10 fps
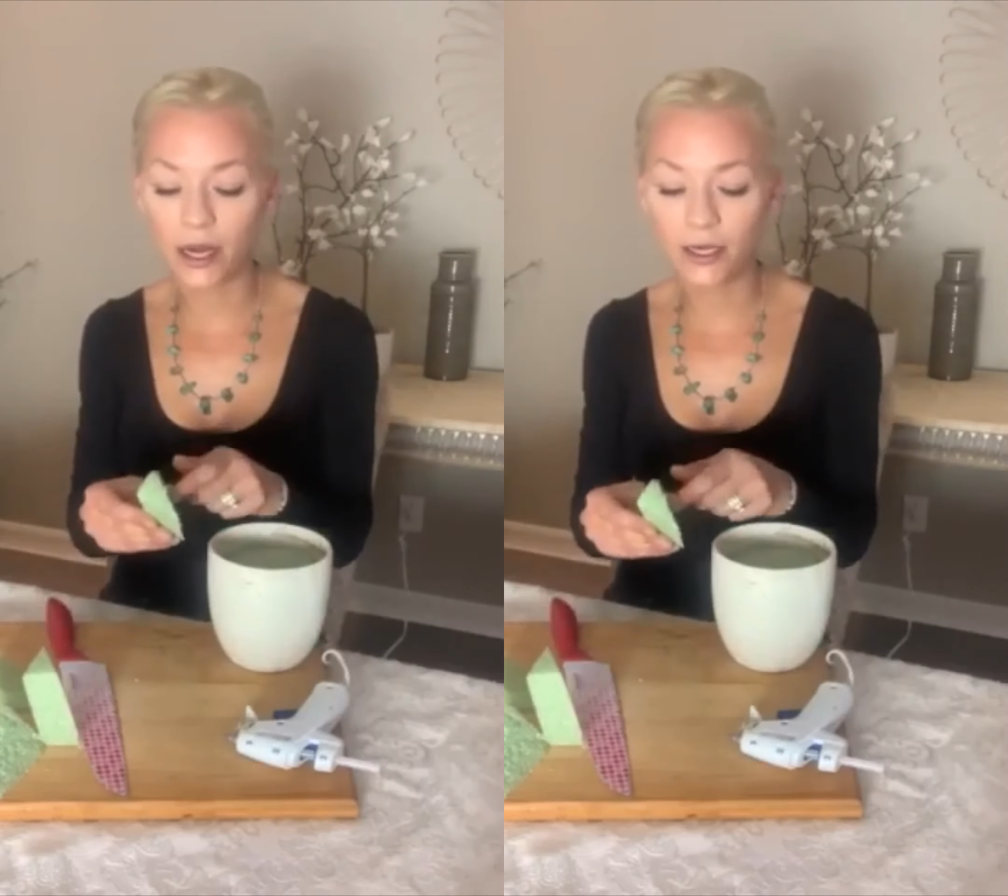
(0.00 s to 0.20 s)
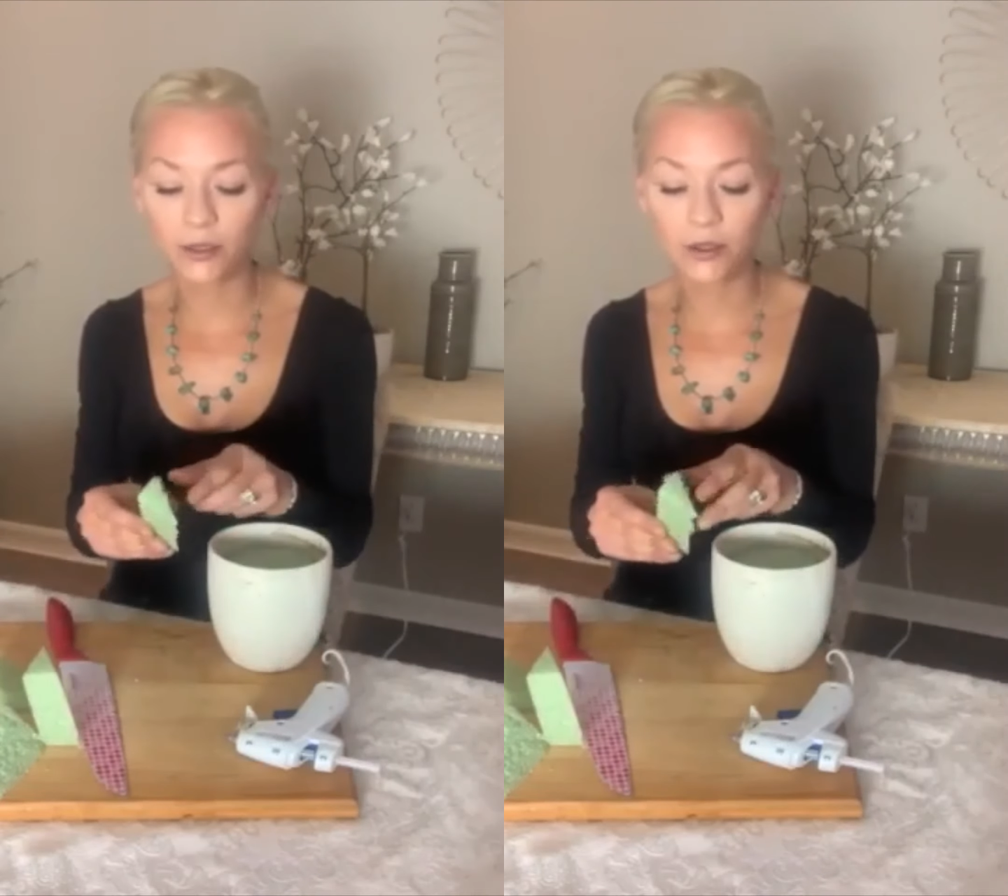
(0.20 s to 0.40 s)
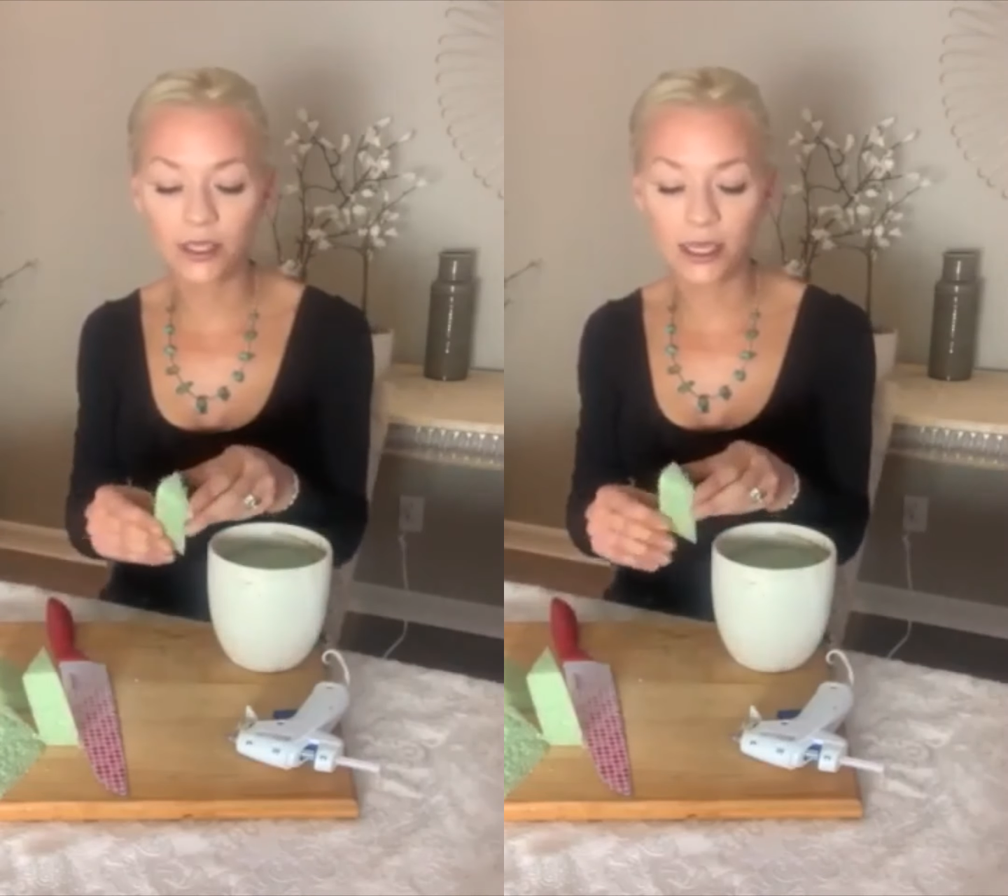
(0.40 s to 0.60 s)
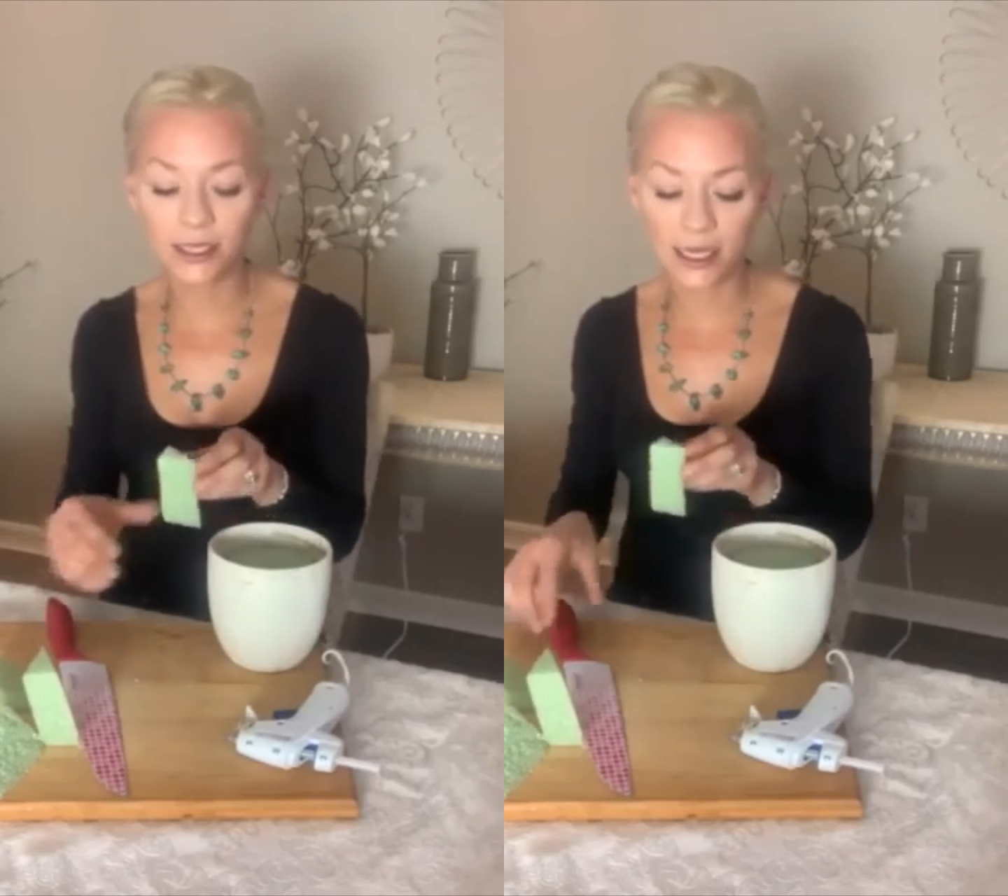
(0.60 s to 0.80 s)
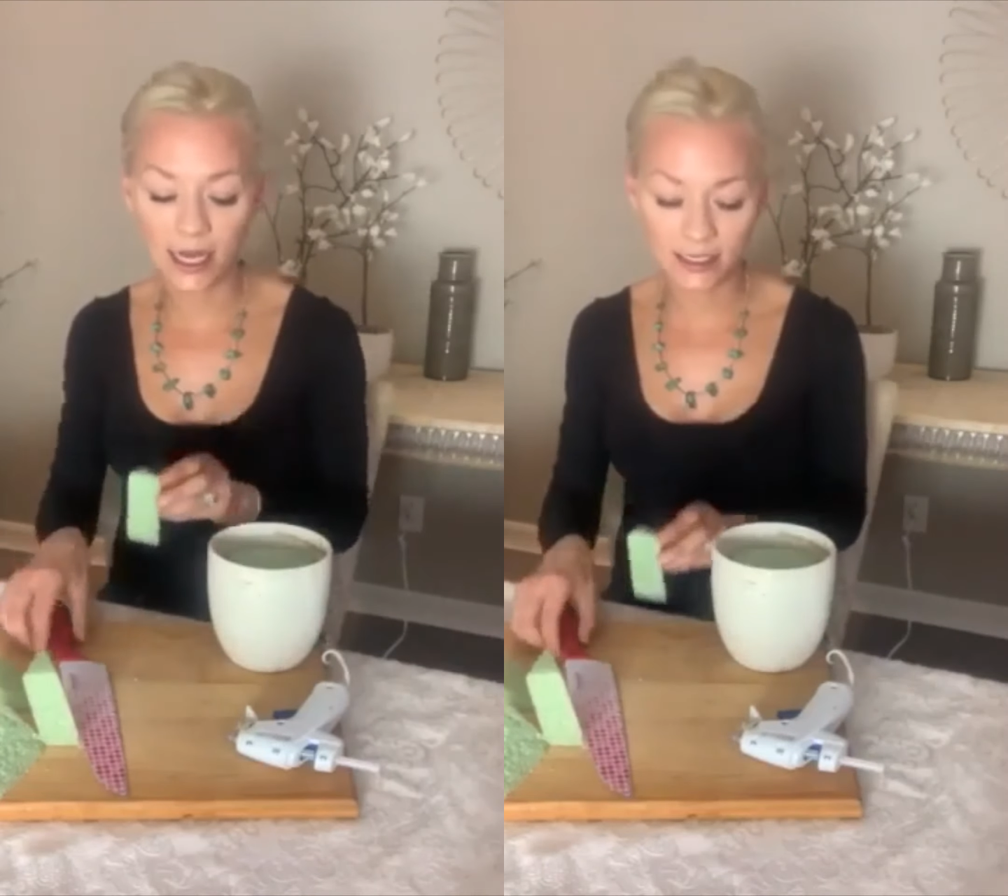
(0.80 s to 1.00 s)
ahead and use the
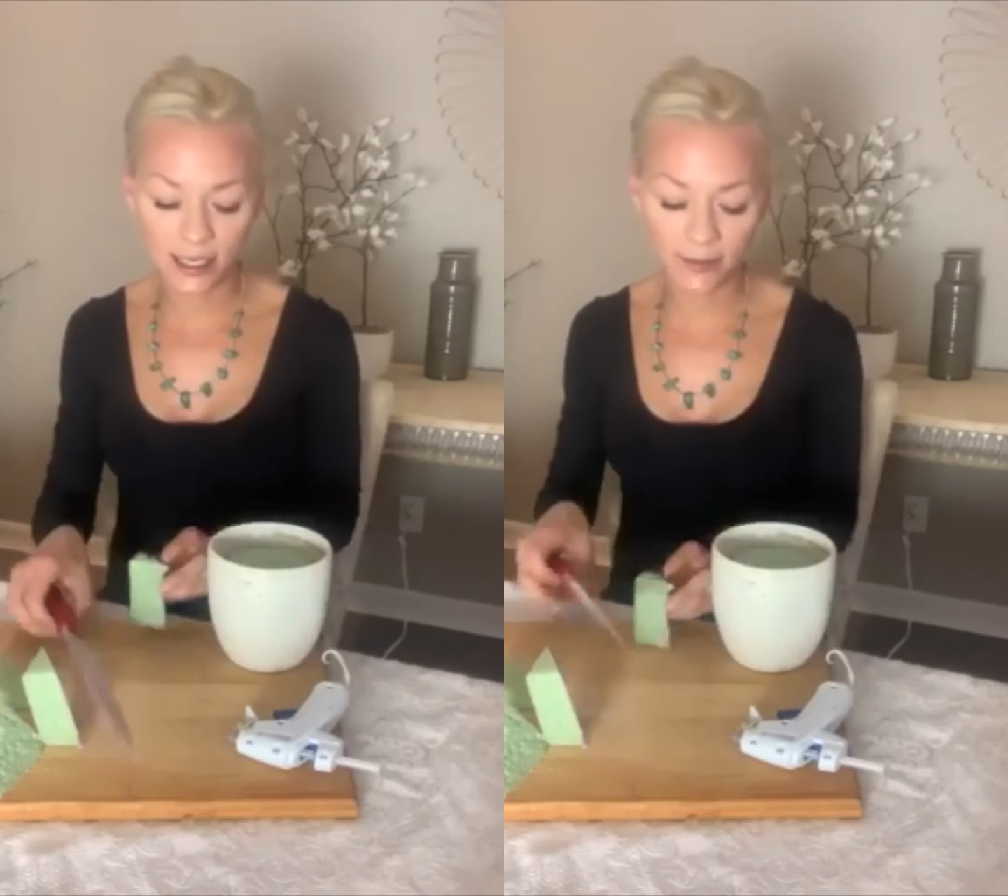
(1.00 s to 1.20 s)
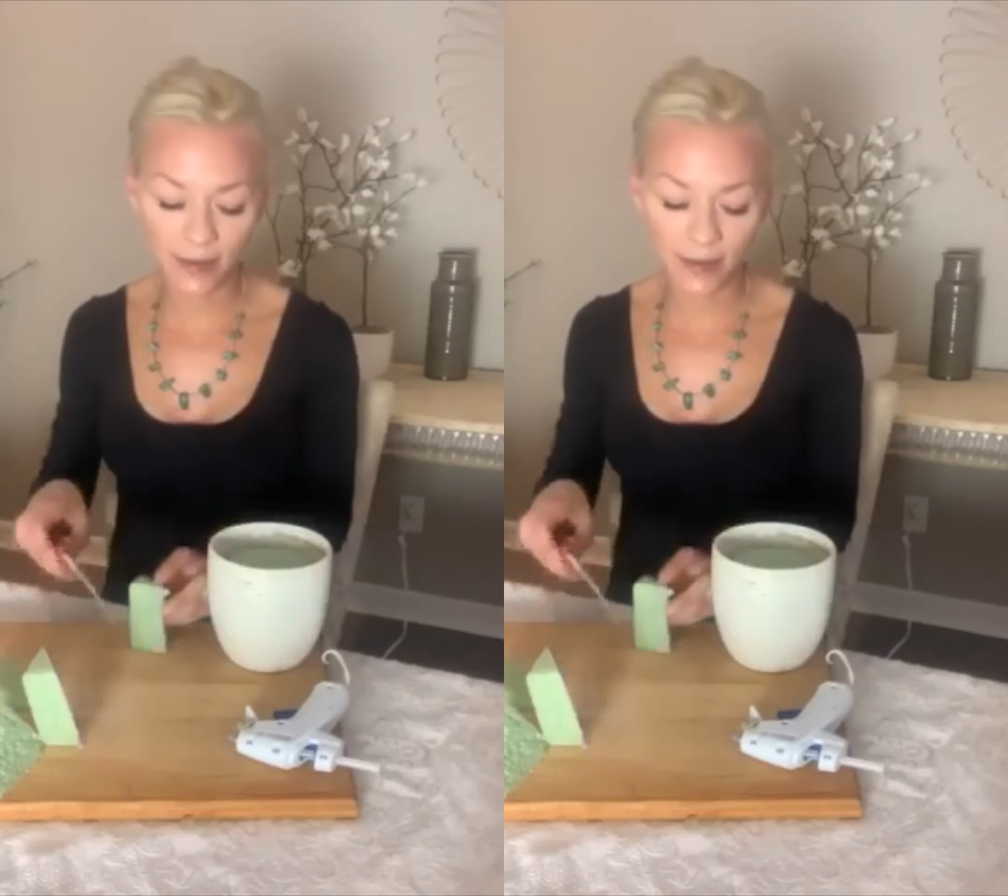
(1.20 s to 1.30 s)
exact same